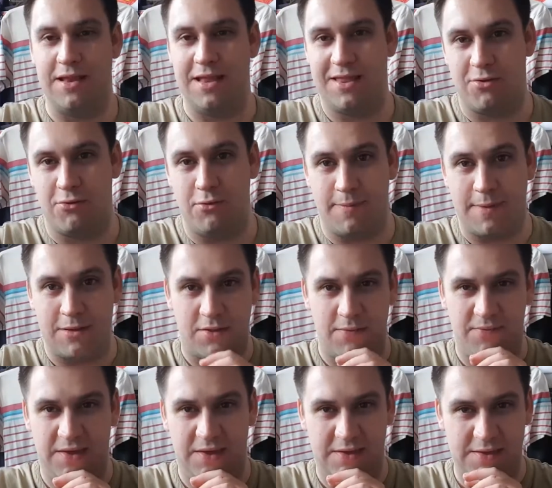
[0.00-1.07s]
Let's talk about
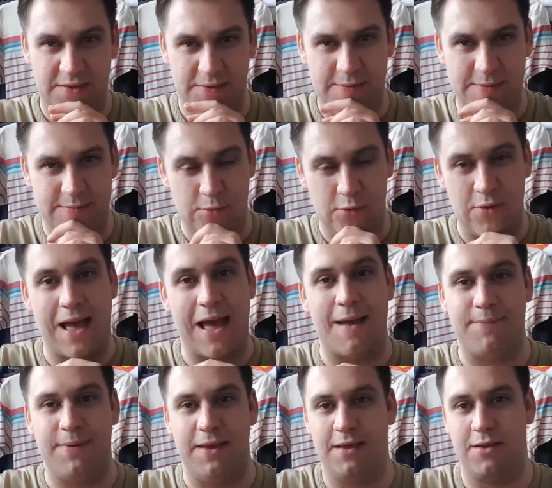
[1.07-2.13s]
something more
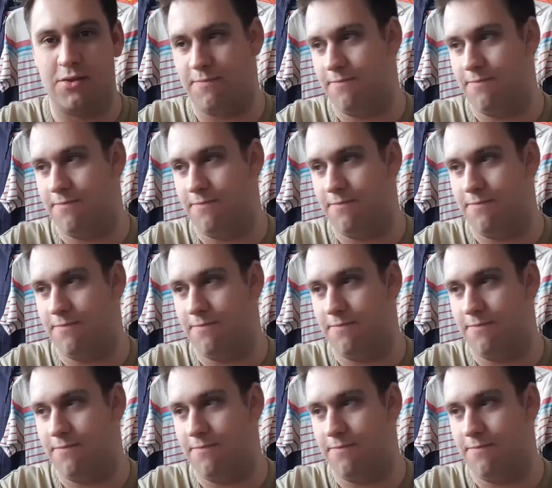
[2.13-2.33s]
happy.